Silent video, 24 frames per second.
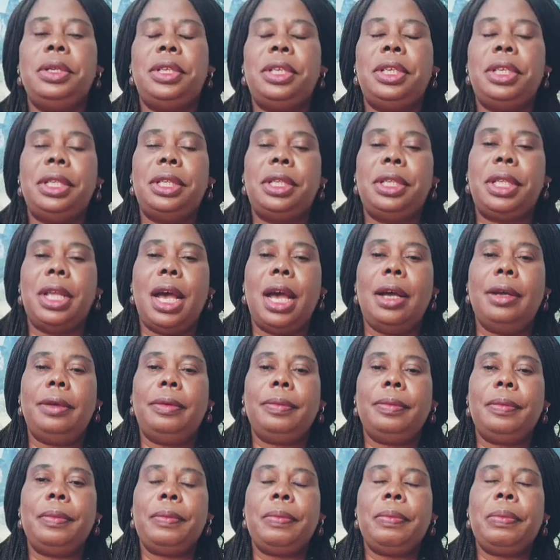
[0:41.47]
sister,
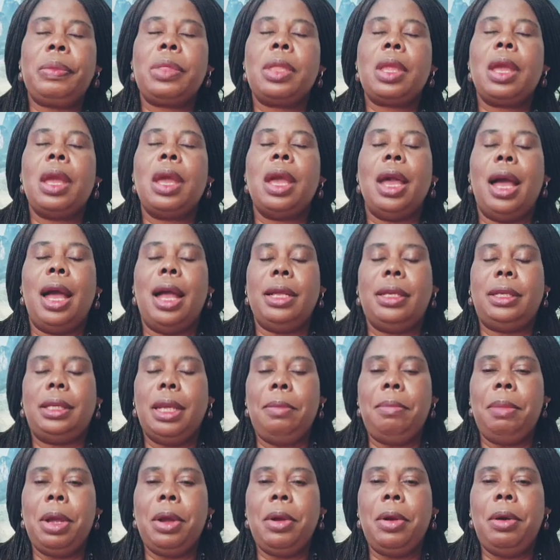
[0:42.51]
I
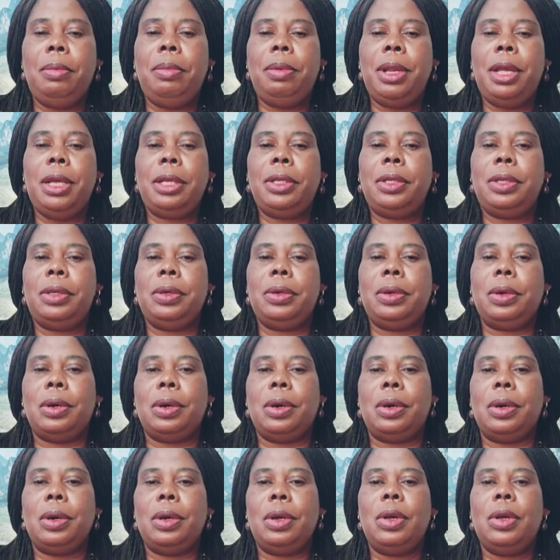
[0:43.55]
say may God bless you
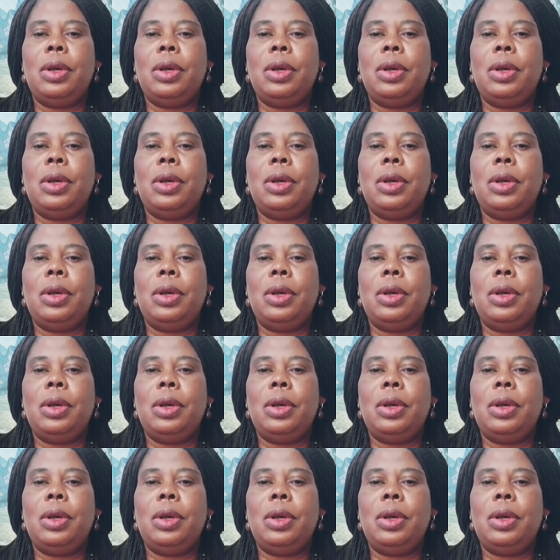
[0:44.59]
all.